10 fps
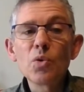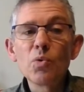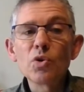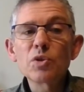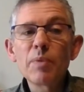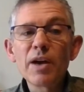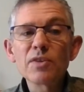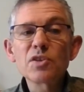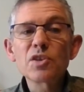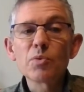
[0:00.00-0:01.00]
walked
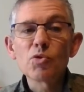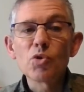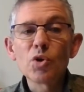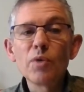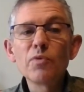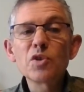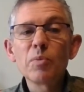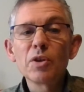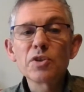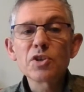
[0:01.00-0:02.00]
paths that were
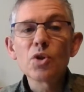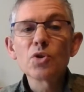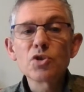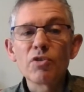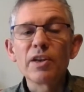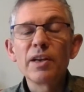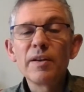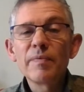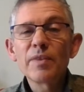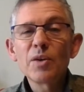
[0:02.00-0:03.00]
uncomfortable and solitary,
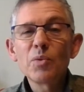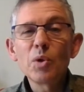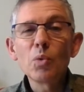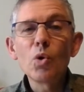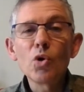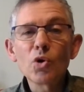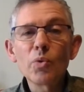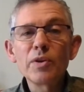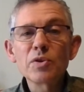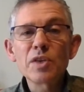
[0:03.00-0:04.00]
will walk
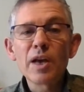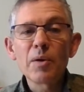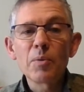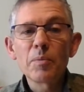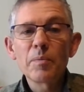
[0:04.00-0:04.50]
with us now.